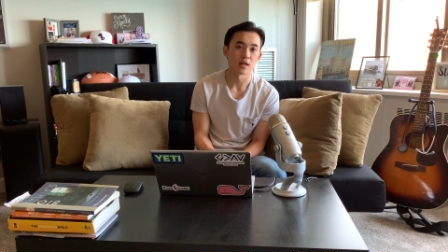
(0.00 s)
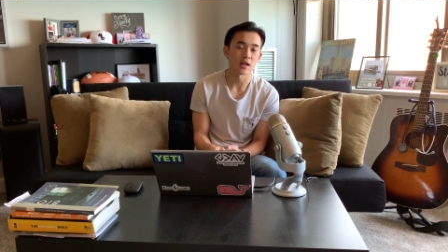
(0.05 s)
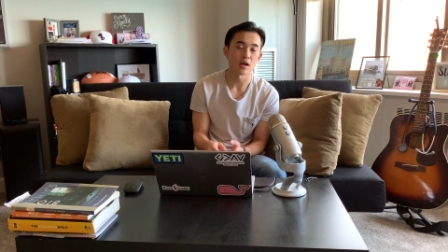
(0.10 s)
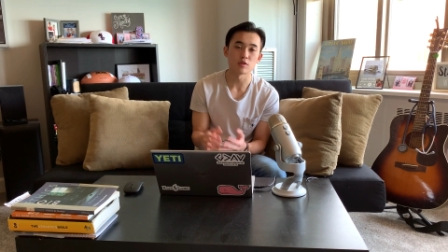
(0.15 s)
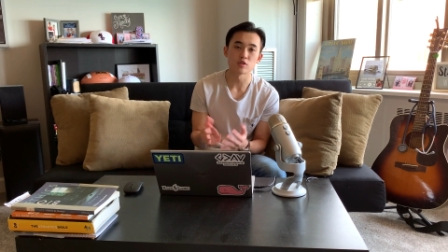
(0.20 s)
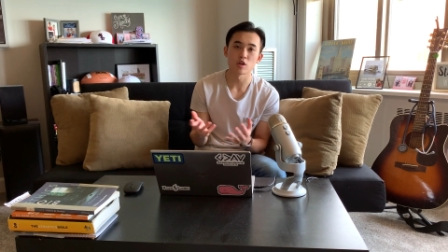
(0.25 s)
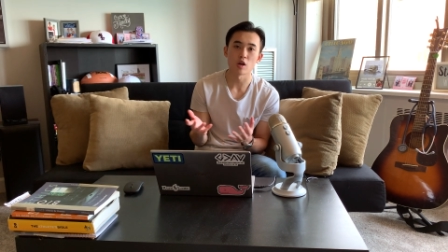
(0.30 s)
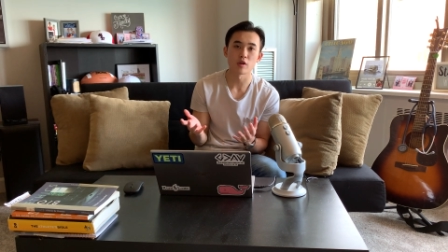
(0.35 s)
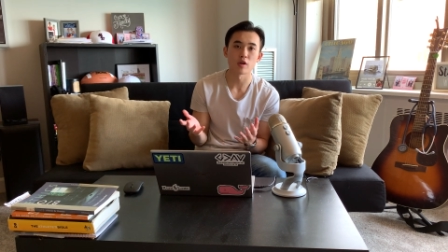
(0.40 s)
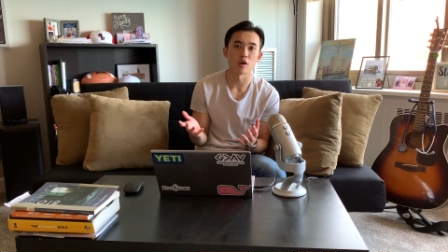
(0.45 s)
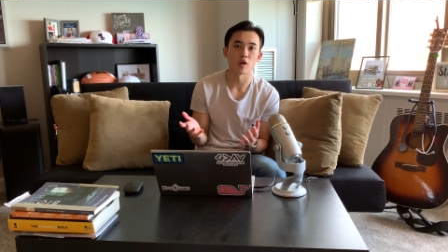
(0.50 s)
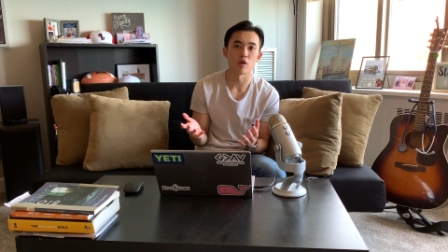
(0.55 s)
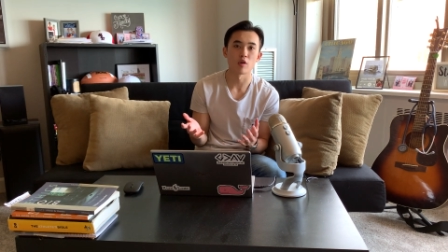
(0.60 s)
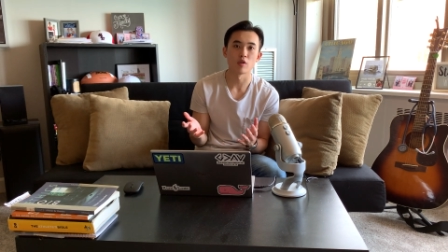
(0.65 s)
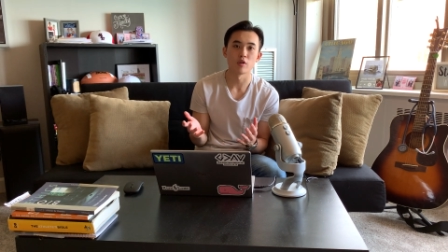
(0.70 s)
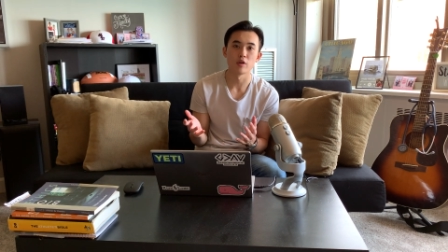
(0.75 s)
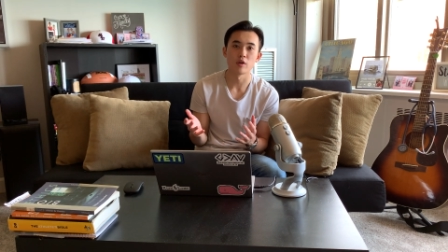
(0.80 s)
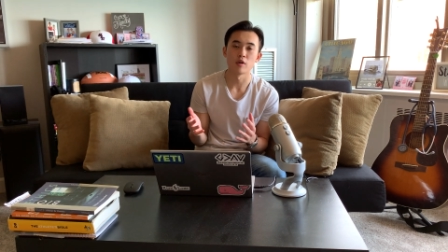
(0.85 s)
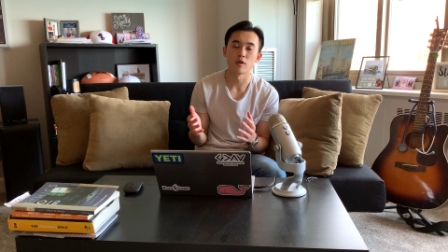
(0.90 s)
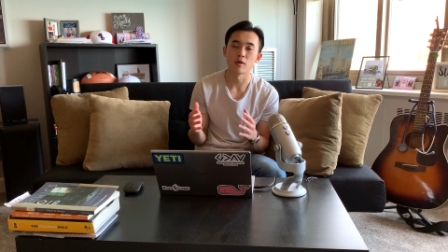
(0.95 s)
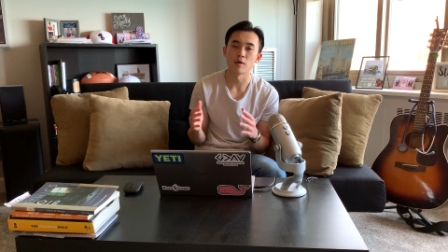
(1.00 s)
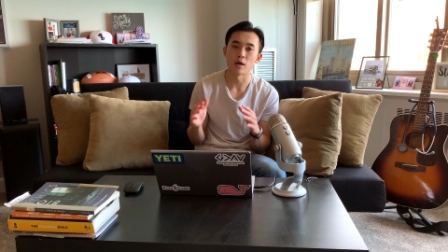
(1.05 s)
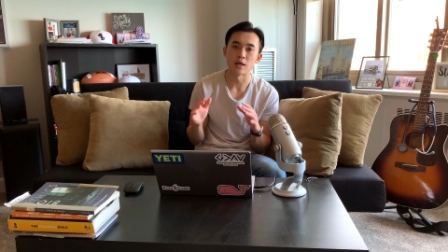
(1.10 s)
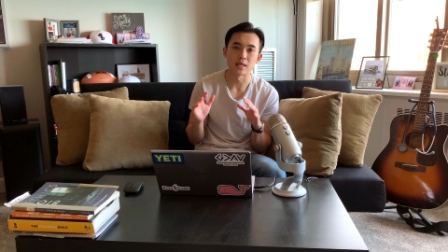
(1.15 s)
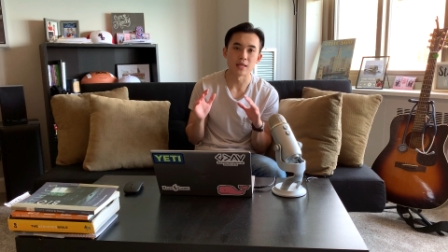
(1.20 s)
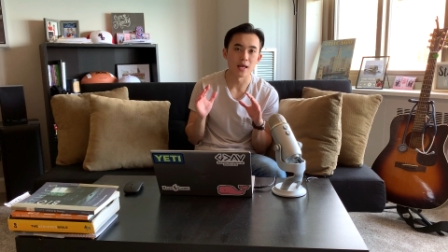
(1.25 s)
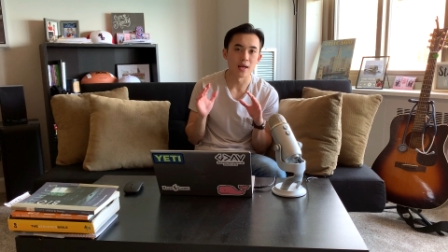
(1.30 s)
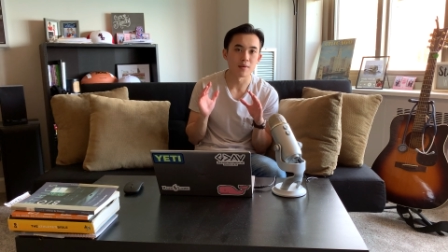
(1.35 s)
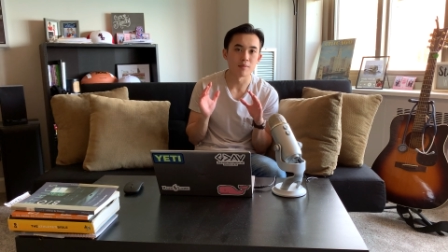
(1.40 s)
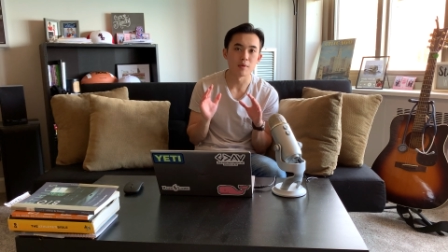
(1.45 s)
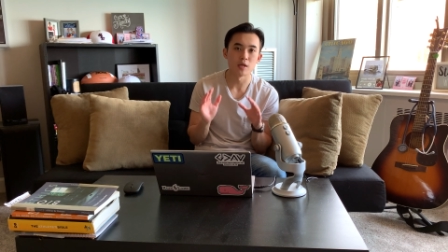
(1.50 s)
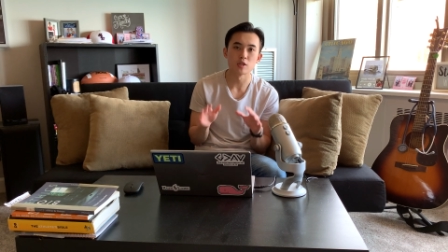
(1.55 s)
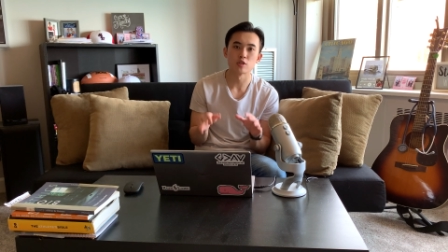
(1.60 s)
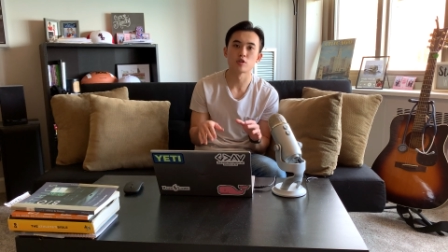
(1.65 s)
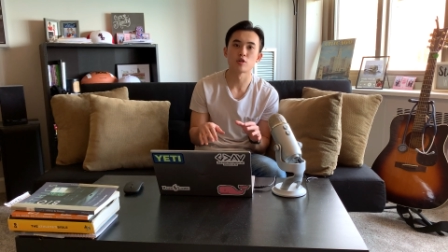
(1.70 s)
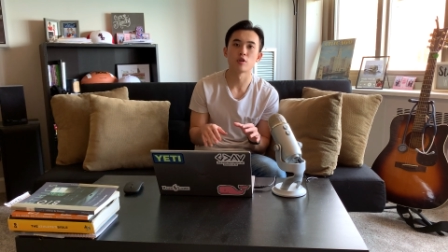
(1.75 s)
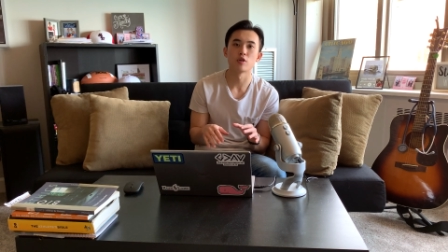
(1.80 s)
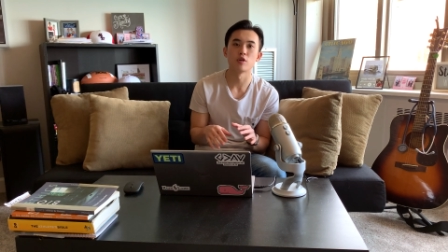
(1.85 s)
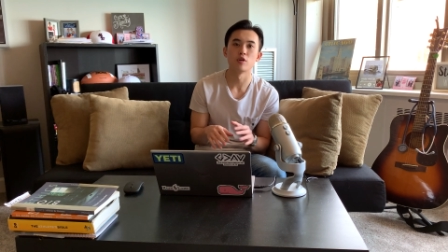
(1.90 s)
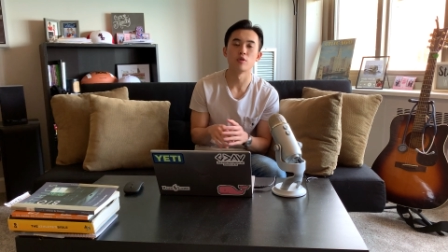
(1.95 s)
like I was talking earlier, again, make
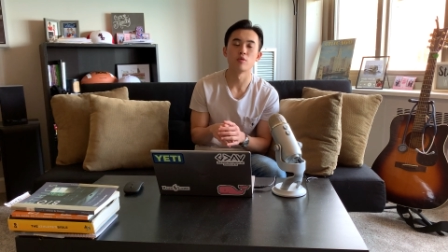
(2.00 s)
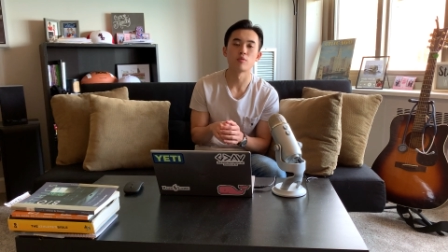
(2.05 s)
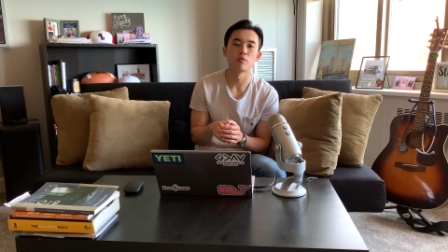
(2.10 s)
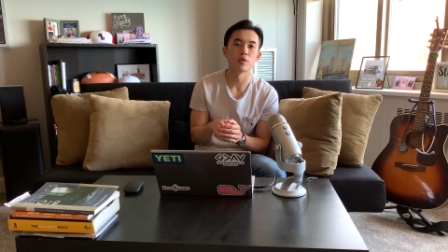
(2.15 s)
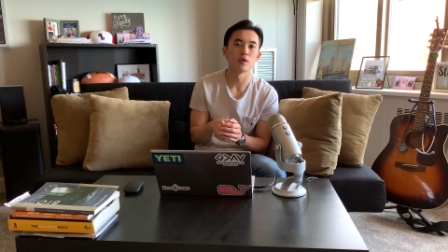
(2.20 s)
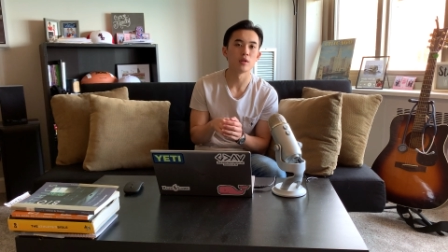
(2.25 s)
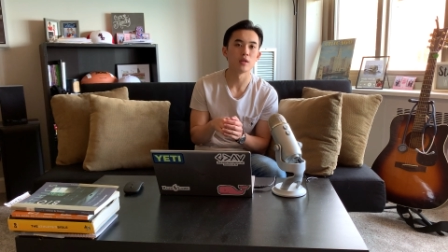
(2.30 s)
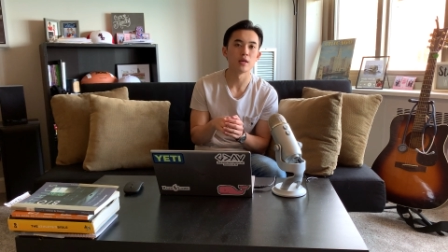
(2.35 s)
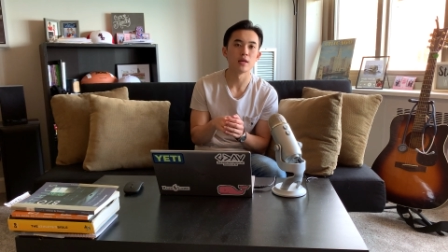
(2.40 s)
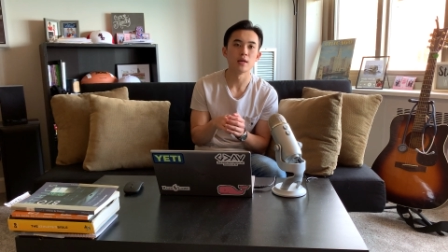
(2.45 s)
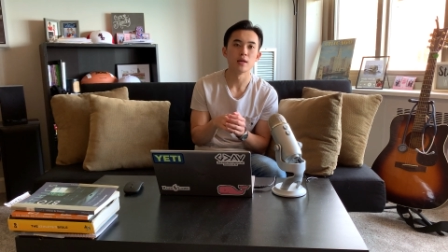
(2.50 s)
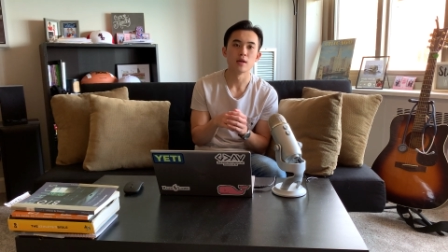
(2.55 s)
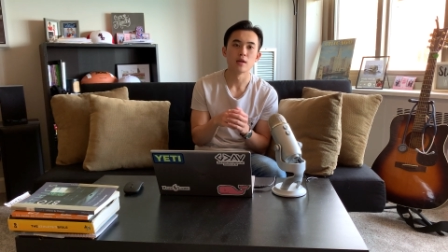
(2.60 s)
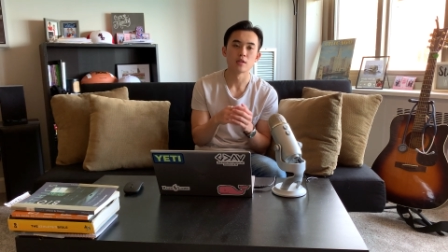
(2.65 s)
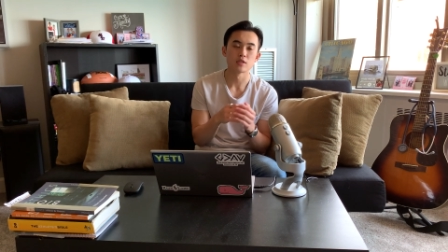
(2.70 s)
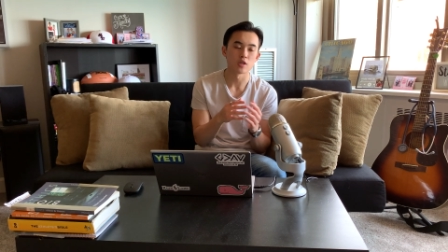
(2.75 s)
sure you really